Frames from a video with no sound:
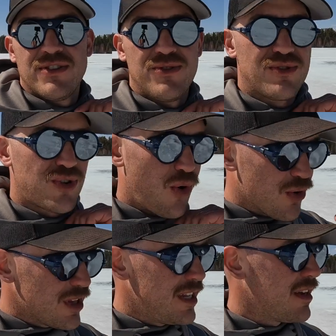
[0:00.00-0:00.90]
Two
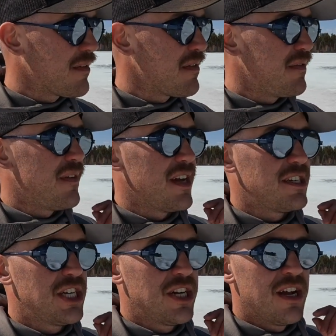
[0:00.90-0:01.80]
totally different
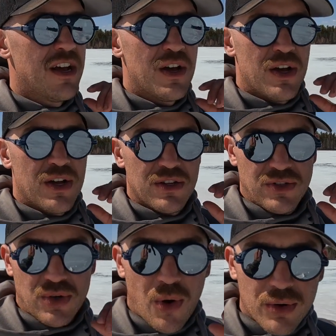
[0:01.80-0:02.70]
fish,
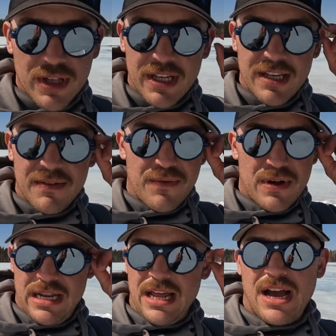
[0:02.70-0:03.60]
totally
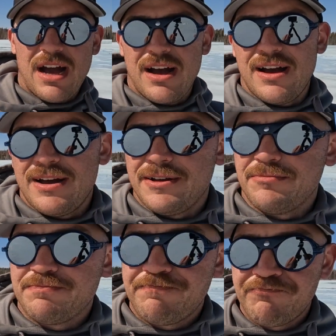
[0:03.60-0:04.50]
different
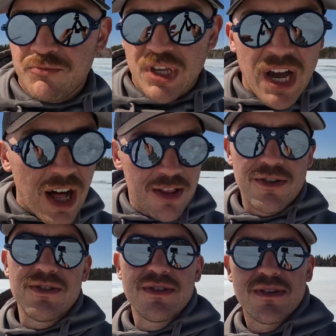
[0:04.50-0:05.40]

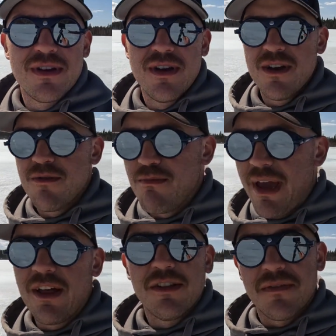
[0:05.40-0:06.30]
colors,
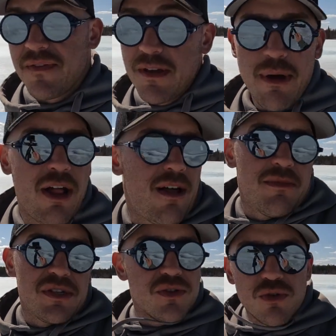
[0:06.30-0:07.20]
male and a female, I'm
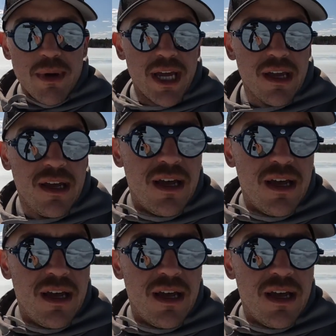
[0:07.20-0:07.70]
assuming.